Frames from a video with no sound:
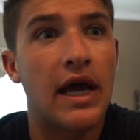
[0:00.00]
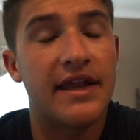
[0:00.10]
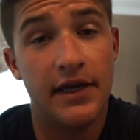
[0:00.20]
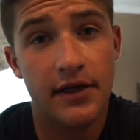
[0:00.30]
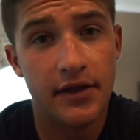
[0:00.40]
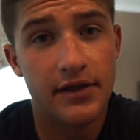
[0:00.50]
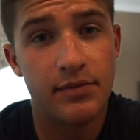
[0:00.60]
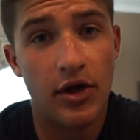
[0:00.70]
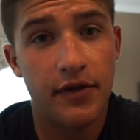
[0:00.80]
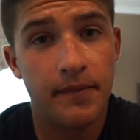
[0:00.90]
at the end of this
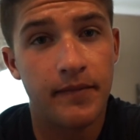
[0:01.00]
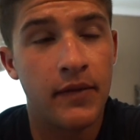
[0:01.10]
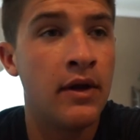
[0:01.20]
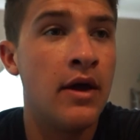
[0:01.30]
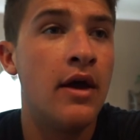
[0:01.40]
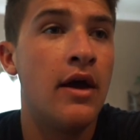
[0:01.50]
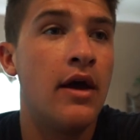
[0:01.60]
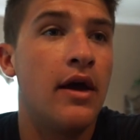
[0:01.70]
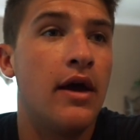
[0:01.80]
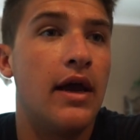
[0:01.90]
month
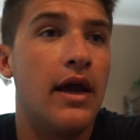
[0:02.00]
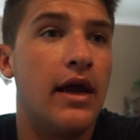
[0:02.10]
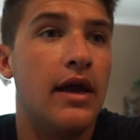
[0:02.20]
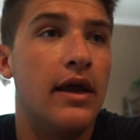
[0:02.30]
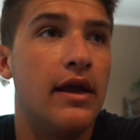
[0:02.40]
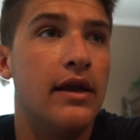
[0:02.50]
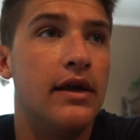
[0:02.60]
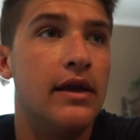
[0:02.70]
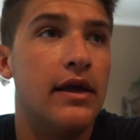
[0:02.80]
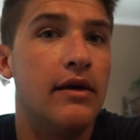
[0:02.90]

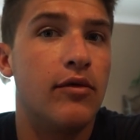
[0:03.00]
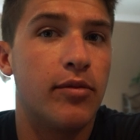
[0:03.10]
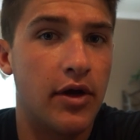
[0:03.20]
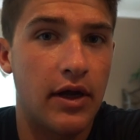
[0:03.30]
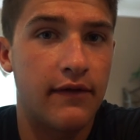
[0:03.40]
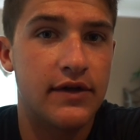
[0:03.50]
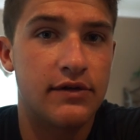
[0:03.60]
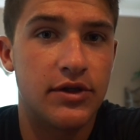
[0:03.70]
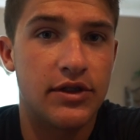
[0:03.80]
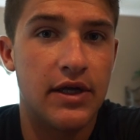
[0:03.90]
and we're probably gonna have to
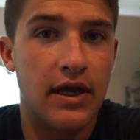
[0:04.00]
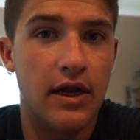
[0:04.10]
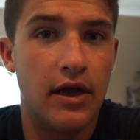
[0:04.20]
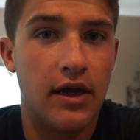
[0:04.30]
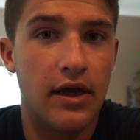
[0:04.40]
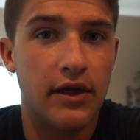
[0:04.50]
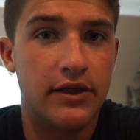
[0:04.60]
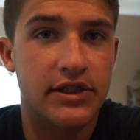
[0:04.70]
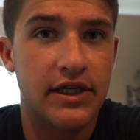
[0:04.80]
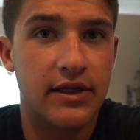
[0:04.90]
switch that.
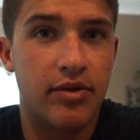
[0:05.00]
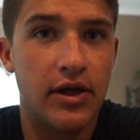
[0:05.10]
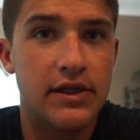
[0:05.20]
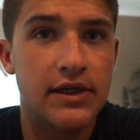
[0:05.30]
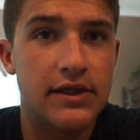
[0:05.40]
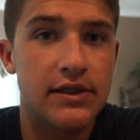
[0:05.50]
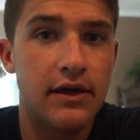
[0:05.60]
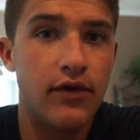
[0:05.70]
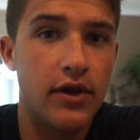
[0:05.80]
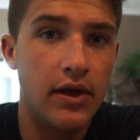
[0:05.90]
Uh, just got the plane tickets and
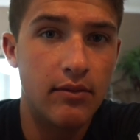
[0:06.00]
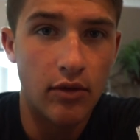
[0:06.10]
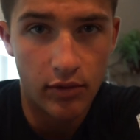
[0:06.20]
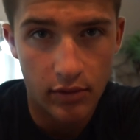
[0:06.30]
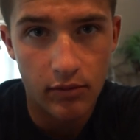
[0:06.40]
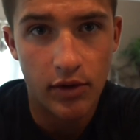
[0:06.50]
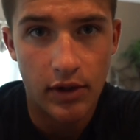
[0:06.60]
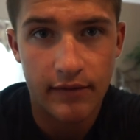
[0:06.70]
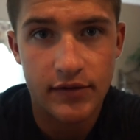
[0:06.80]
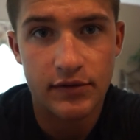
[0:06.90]
everything, but we're, we're
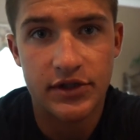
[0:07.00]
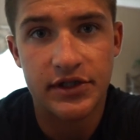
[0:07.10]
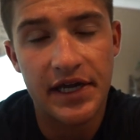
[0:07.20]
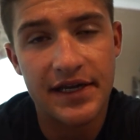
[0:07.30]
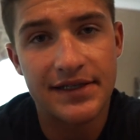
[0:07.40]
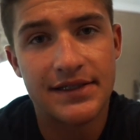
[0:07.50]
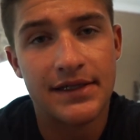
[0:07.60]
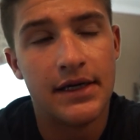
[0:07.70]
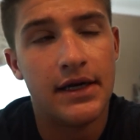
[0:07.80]
gonna have to switch dates.